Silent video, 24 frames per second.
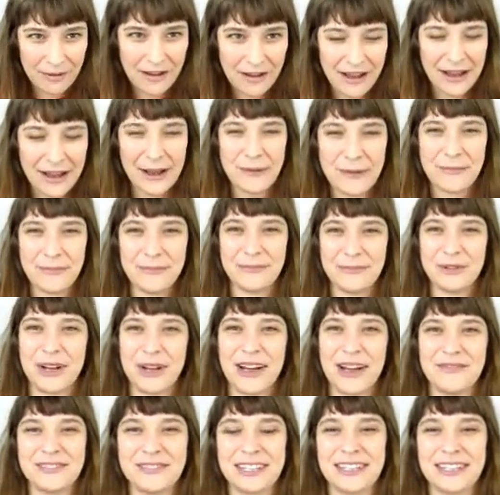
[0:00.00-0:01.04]
Um, you'll
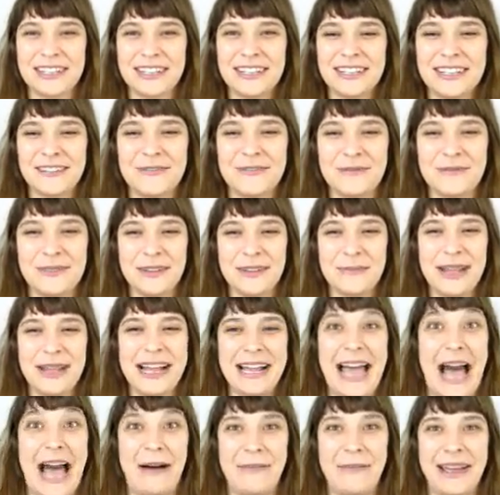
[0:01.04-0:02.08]
have to give, leave me a
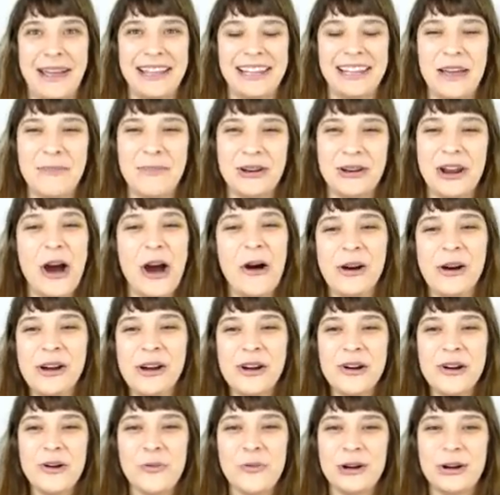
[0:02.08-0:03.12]
comment and let me know
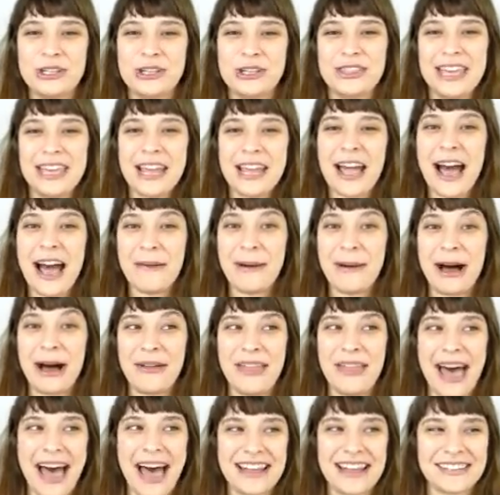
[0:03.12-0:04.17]
what you think about
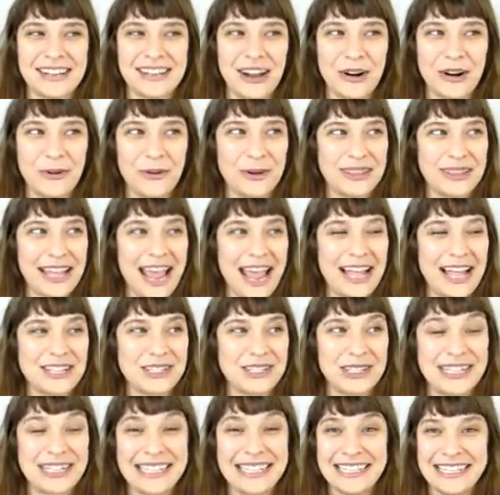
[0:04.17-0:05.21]
that, or what the
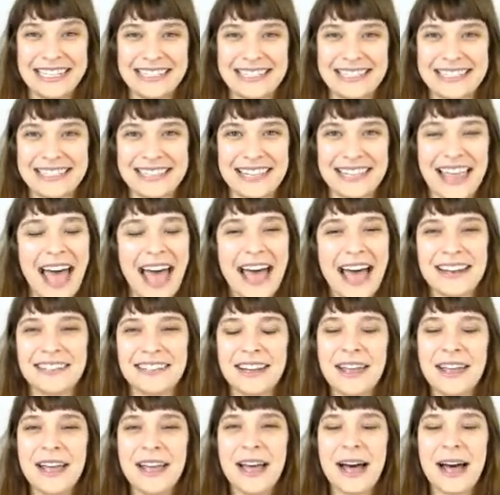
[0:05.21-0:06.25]
answer is to that.
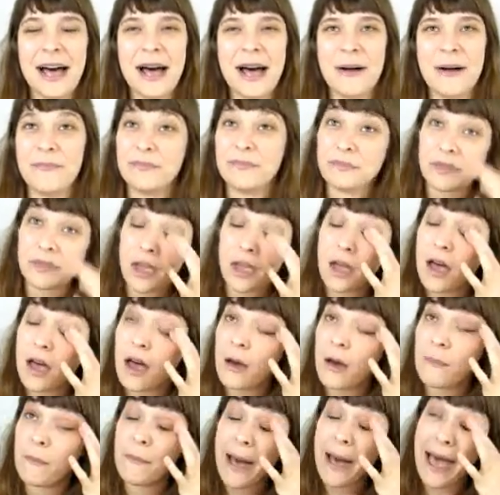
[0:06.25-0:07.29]
Um,
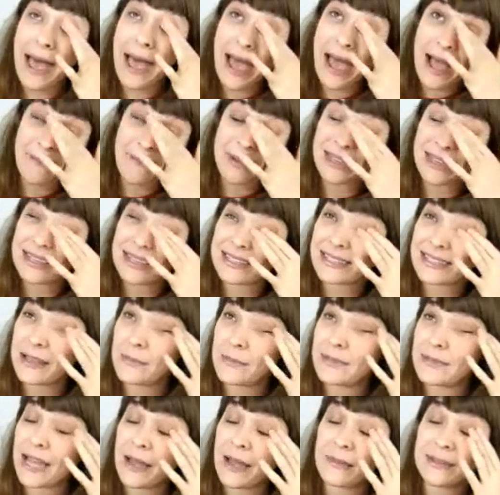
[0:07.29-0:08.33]
but I mean, at the
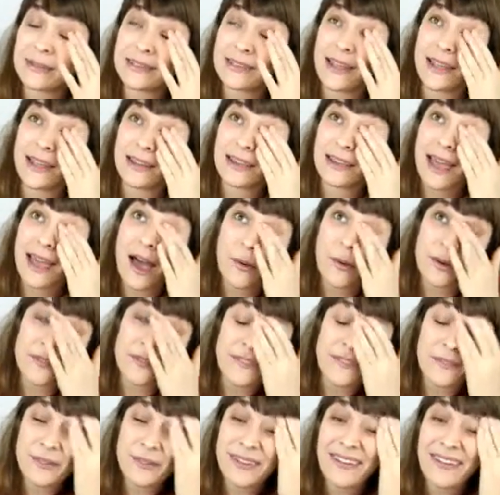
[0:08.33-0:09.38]
same time, it's like, yeah,
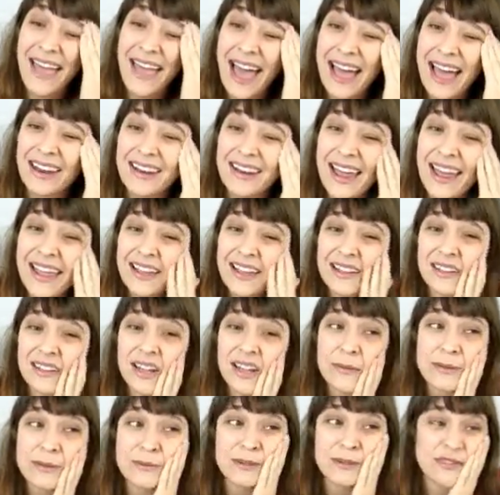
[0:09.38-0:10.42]
we've we've had
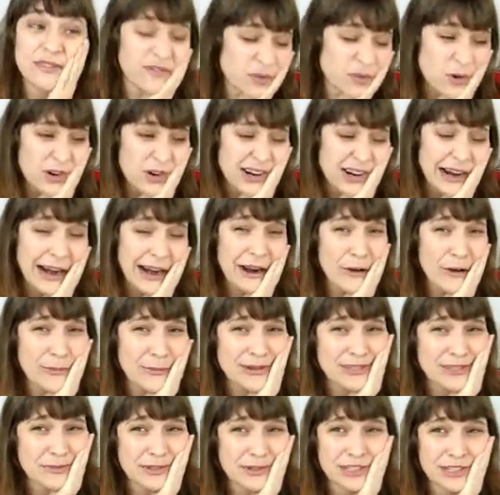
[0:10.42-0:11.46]
nightclubs before. I
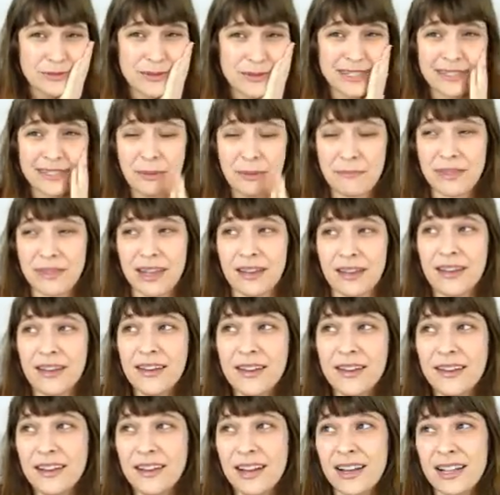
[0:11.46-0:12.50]
almost wish it was something
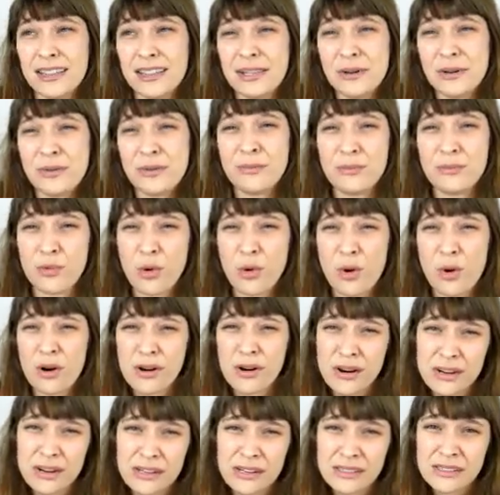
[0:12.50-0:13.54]
a little
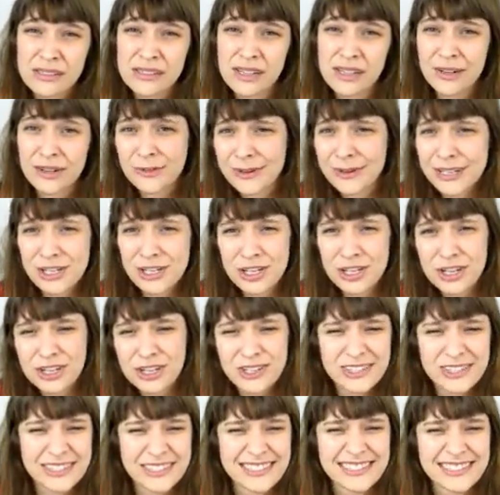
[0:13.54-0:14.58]
more
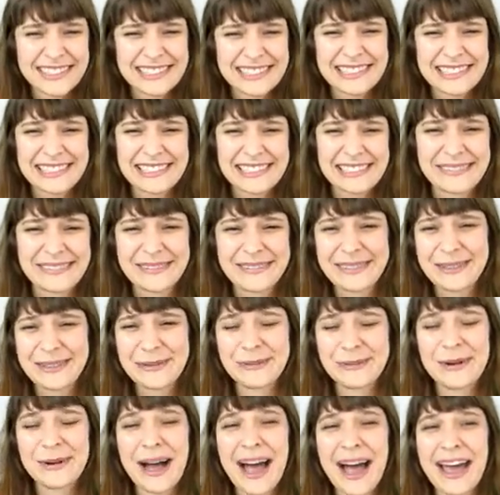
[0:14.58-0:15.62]
original. I don't know
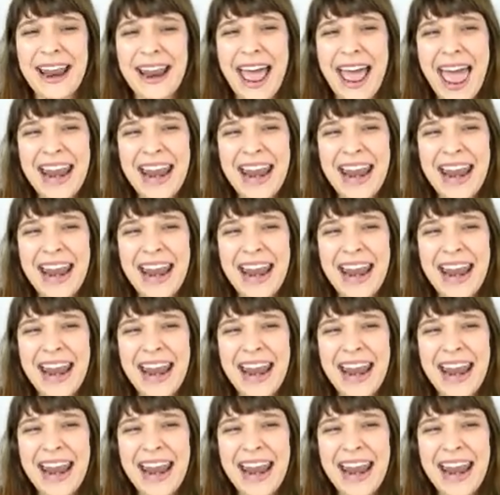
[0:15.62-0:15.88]
what.